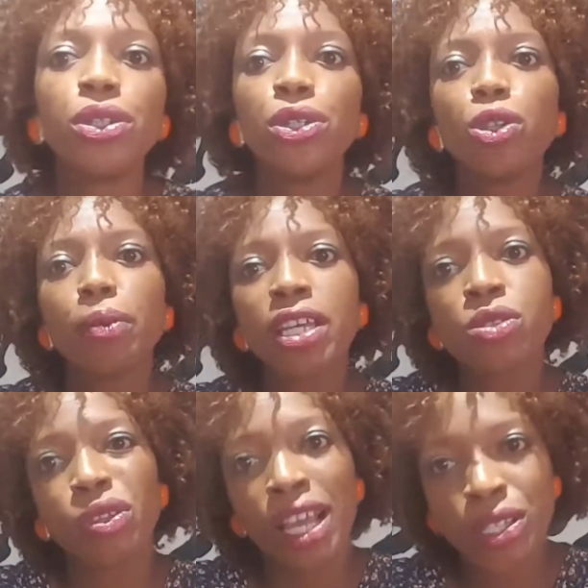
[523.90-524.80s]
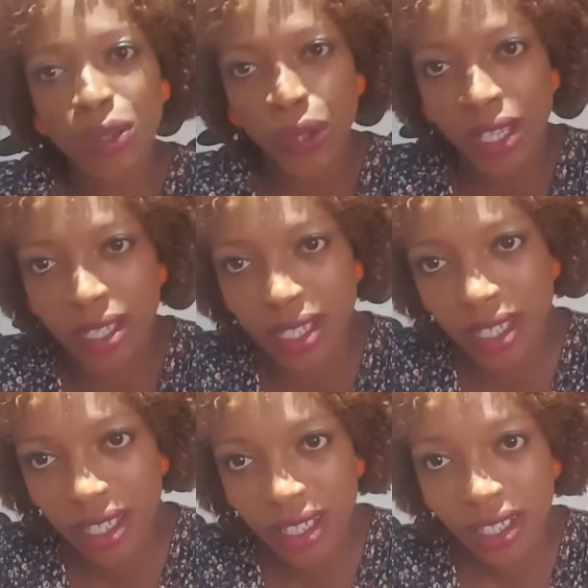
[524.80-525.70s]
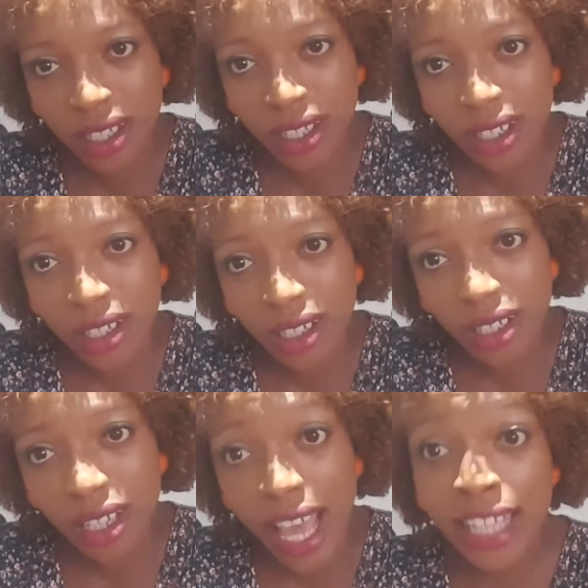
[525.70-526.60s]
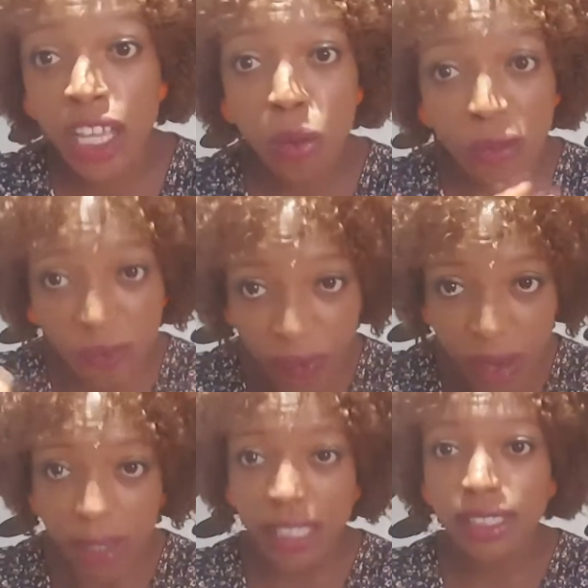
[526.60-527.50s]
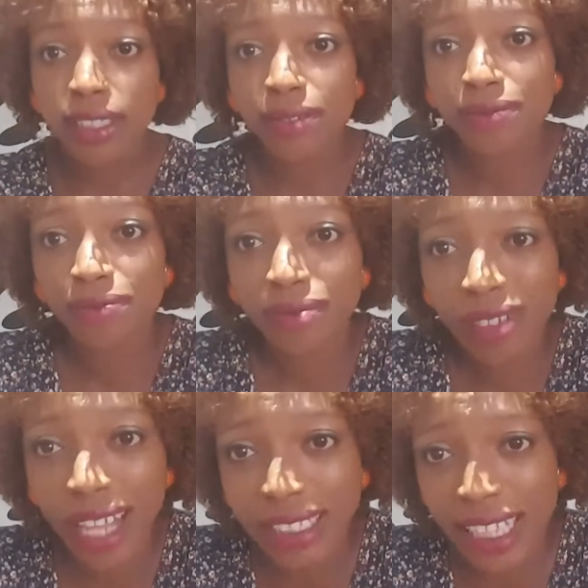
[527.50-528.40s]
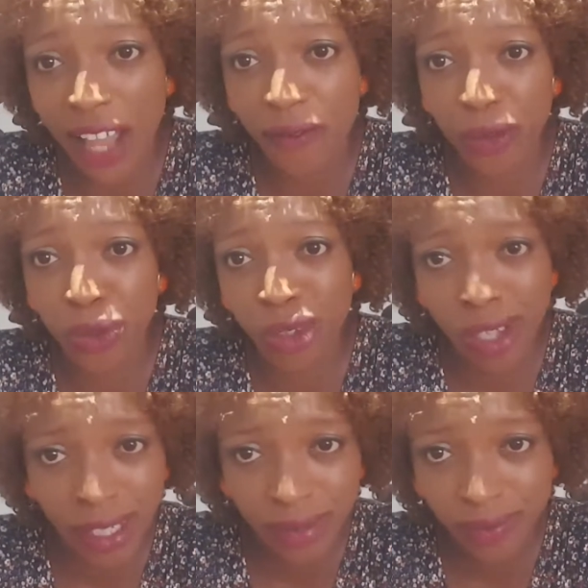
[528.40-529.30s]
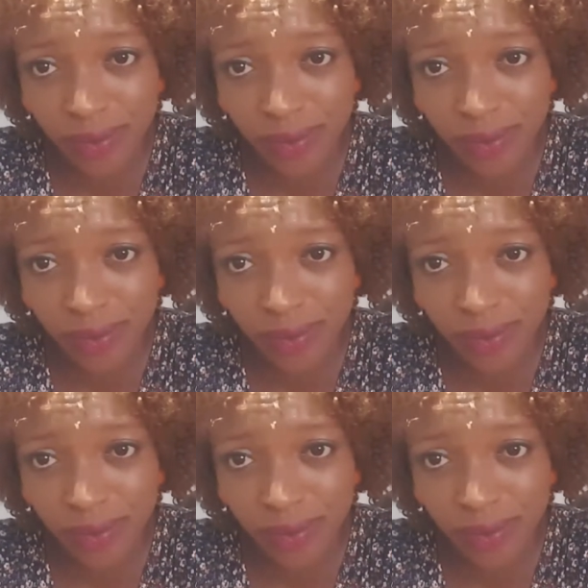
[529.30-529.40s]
you begin to dance to it. And they will film it. That's life for you, darling.